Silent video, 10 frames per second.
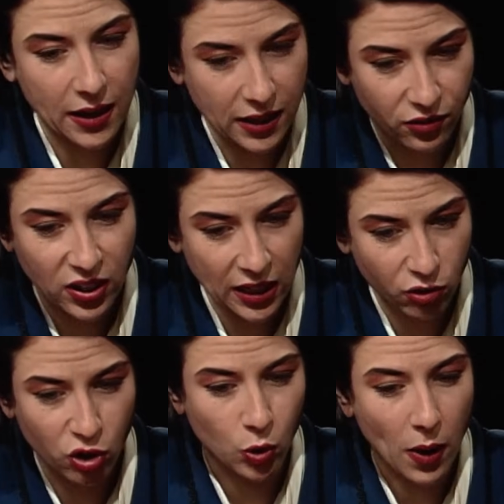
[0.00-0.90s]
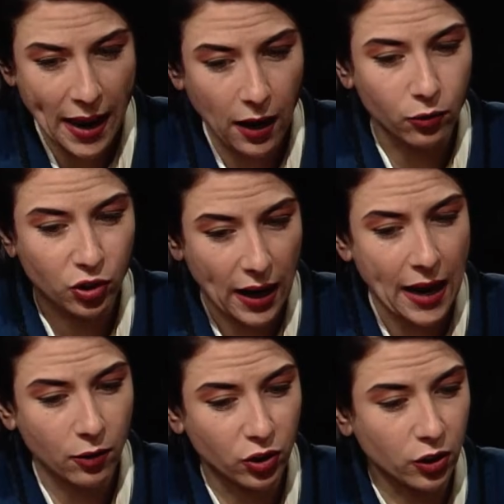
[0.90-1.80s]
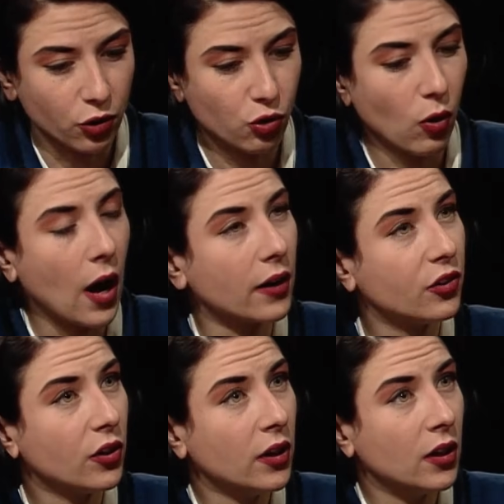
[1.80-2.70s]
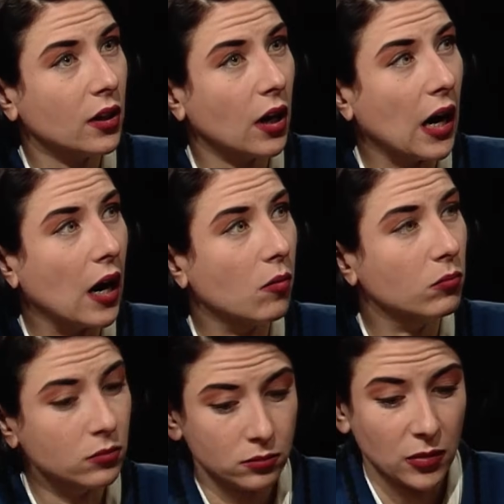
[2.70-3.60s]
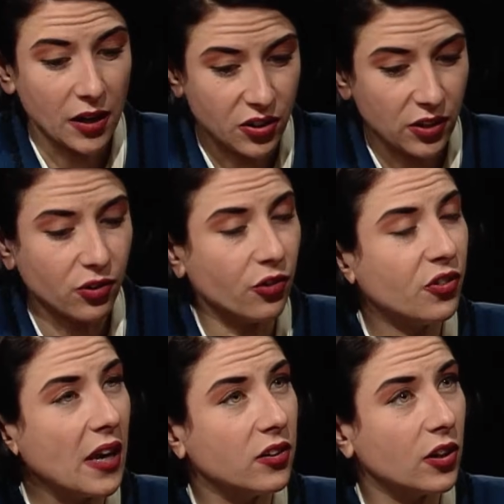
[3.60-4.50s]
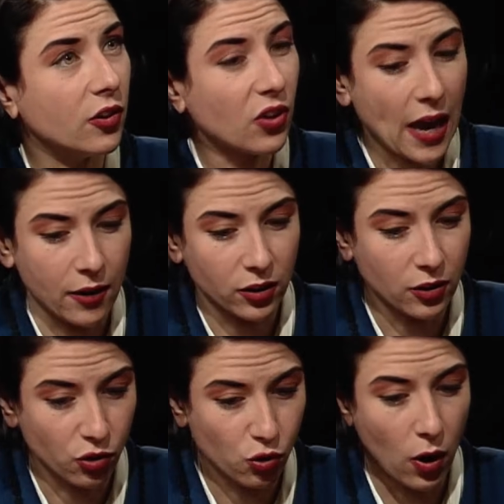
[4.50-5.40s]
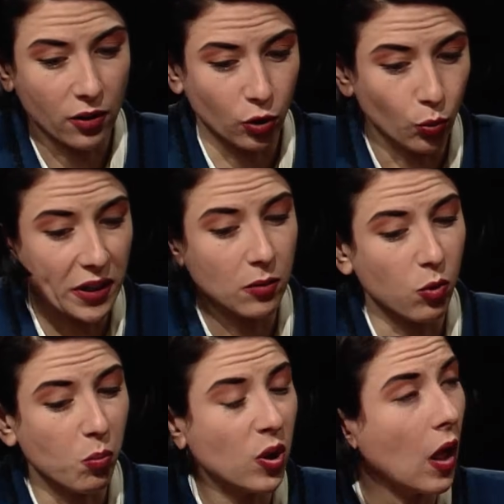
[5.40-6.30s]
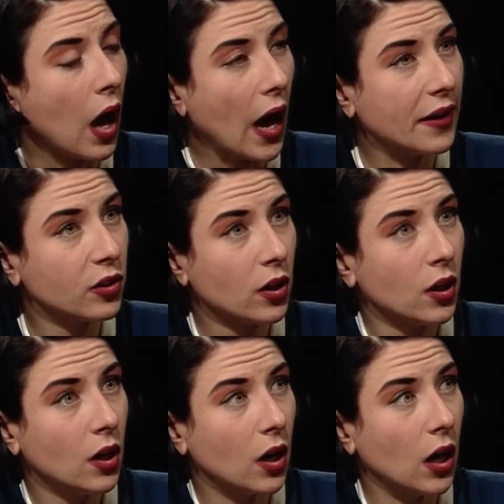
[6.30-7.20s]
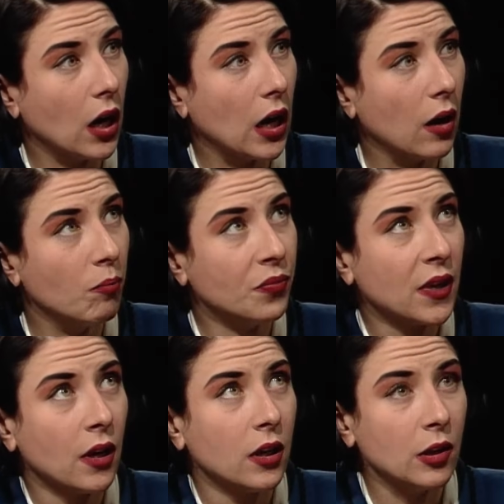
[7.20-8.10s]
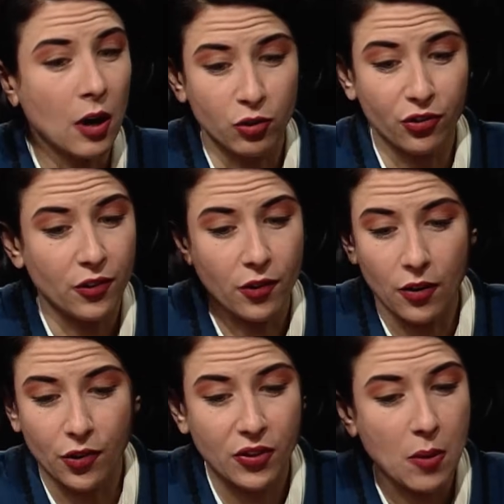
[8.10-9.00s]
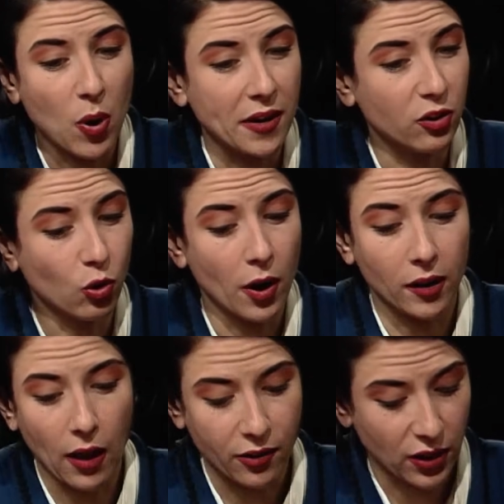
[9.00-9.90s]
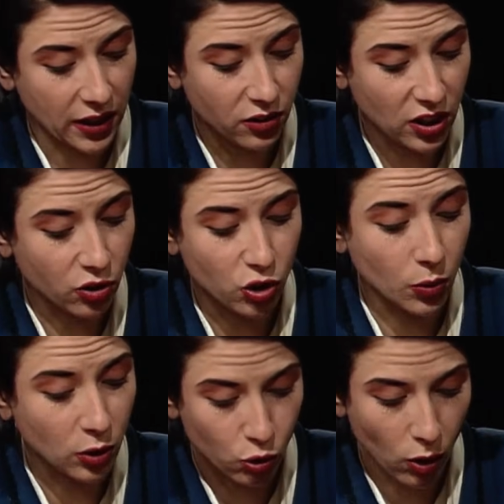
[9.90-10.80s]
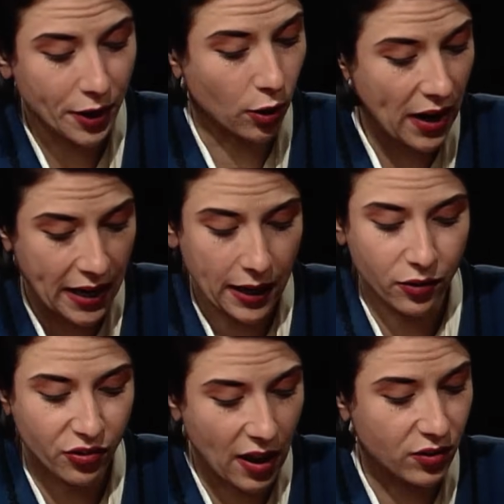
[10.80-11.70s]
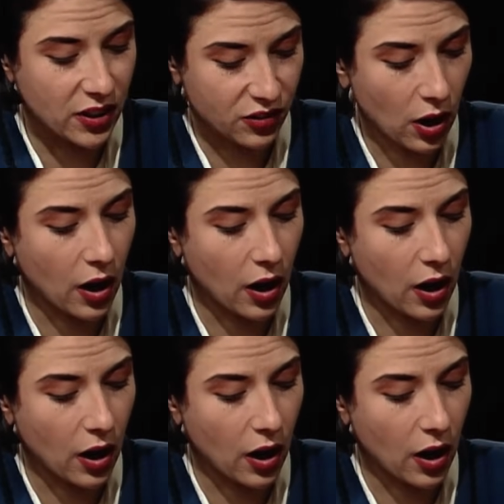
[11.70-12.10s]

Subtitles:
They can teach you how to construct a decent sentence, how to construct a readable plot. You know, just in the same way in a drawing class, they can teach you draw your hand 70 times.